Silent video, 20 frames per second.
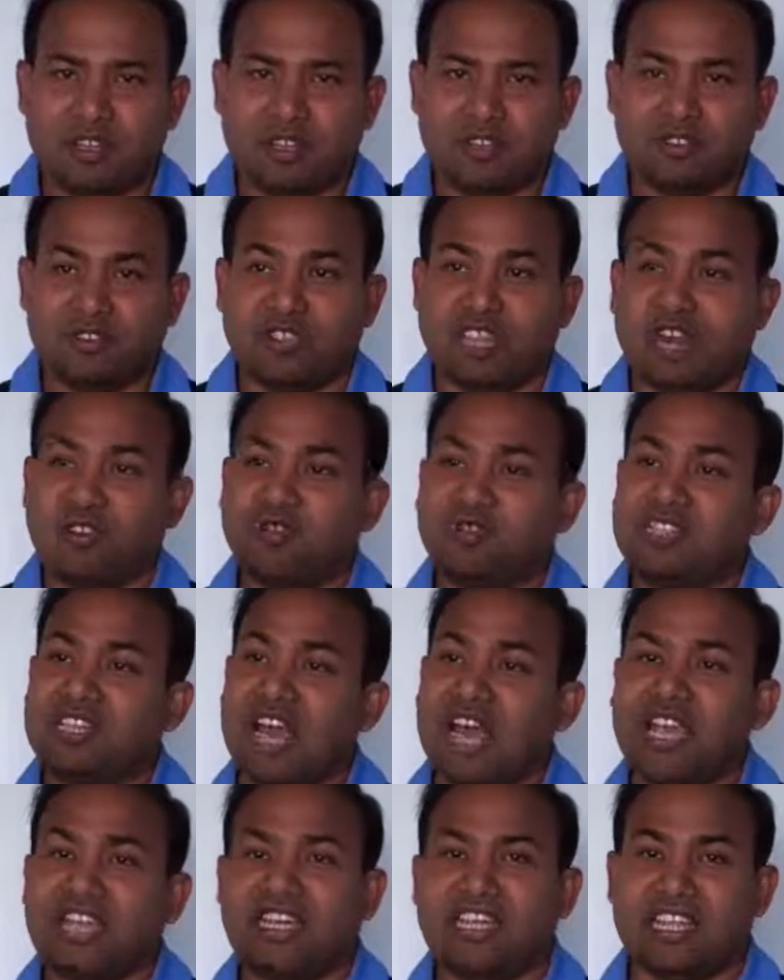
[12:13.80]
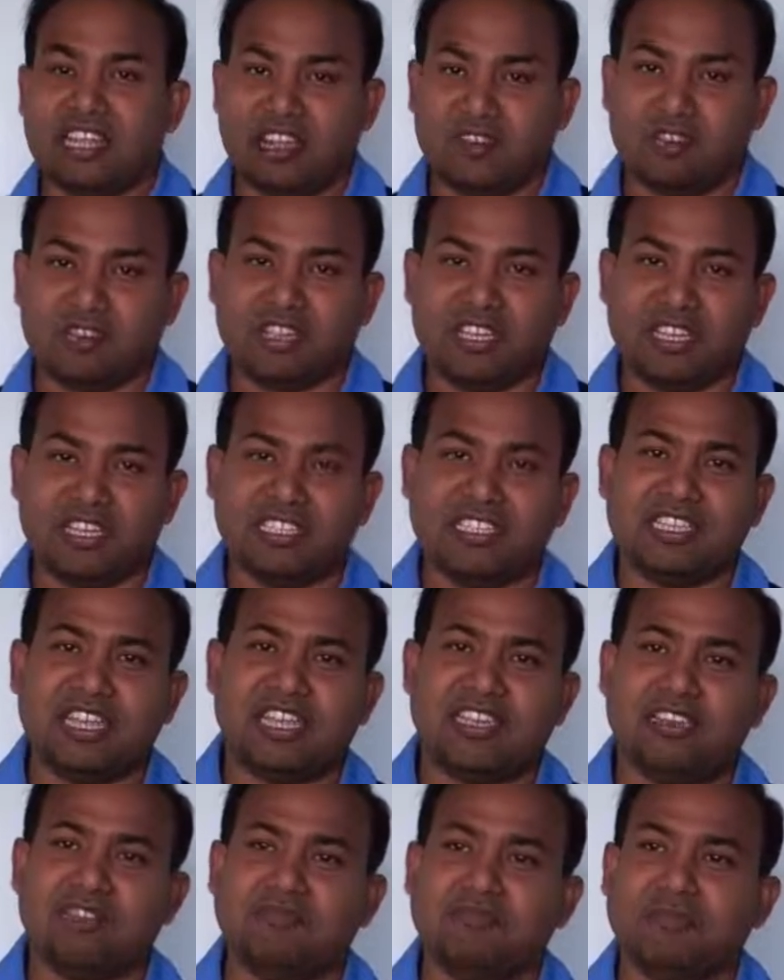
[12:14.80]
So that was the idea. That was the
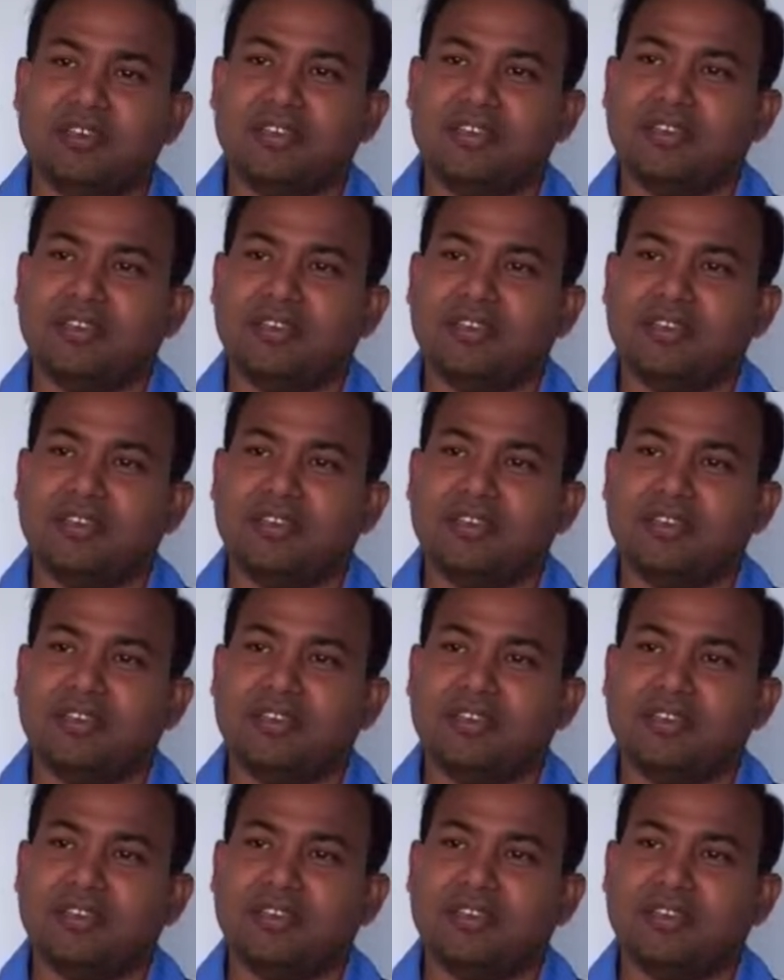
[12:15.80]
initially,